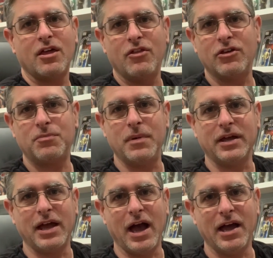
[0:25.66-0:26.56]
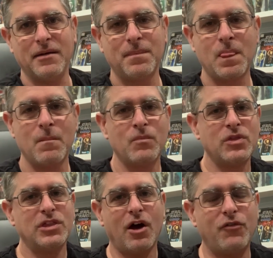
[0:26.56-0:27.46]
This big guy.
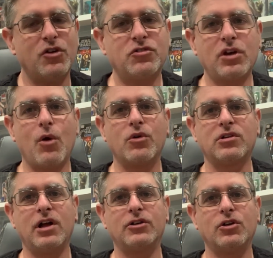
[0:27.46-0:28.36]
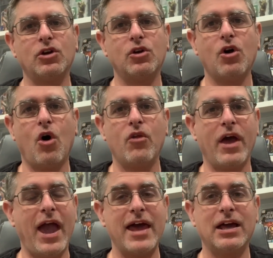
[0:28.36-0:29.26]
Now, if you're a Star Wars collector, you know
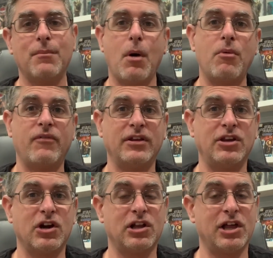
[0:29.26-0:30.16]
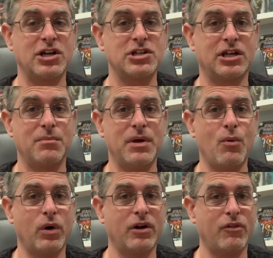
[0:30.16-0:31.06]
that adding a Boba Fett to your collection can be
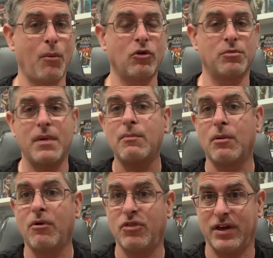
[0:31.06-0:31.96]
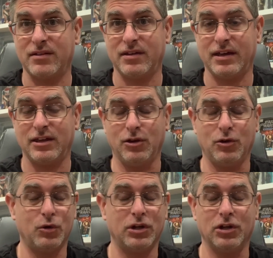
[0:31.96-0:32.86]
one of the most memorable things that
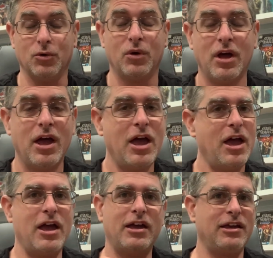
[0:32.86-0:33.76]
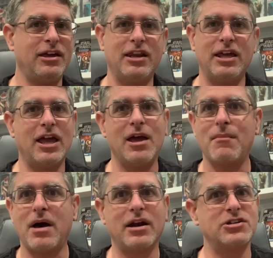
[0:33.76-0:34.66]
you can do. Getting
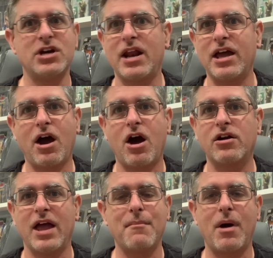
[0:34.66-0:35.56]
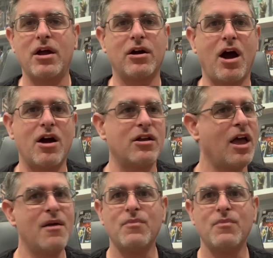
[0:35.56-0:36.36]
him on a Jedi card, an Empire card,